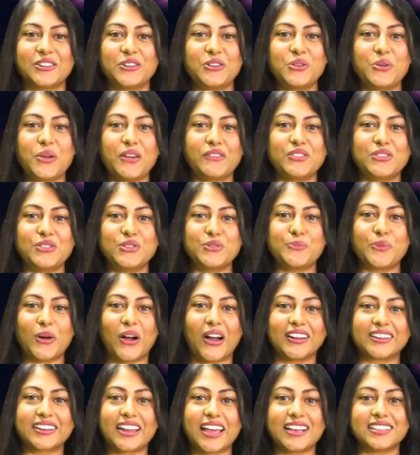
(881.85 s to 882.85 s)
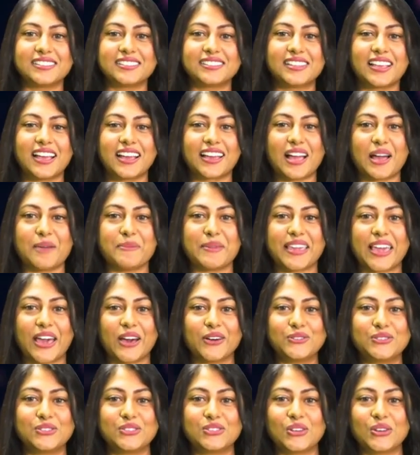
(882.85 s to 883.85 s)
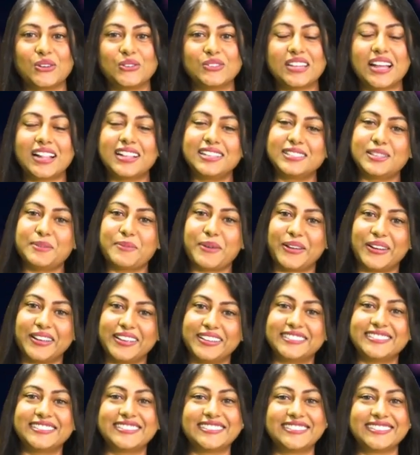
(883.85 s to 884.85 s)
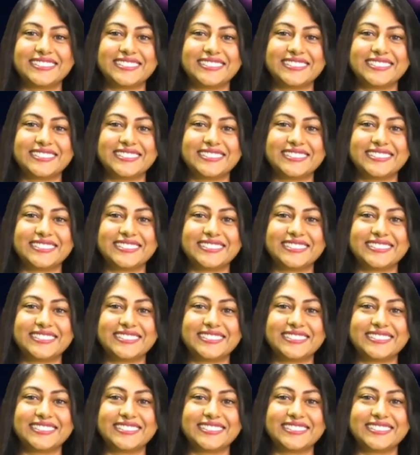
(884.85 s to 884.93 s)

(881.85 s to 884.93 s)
I know you have a new podcast coming out. So tell us about it.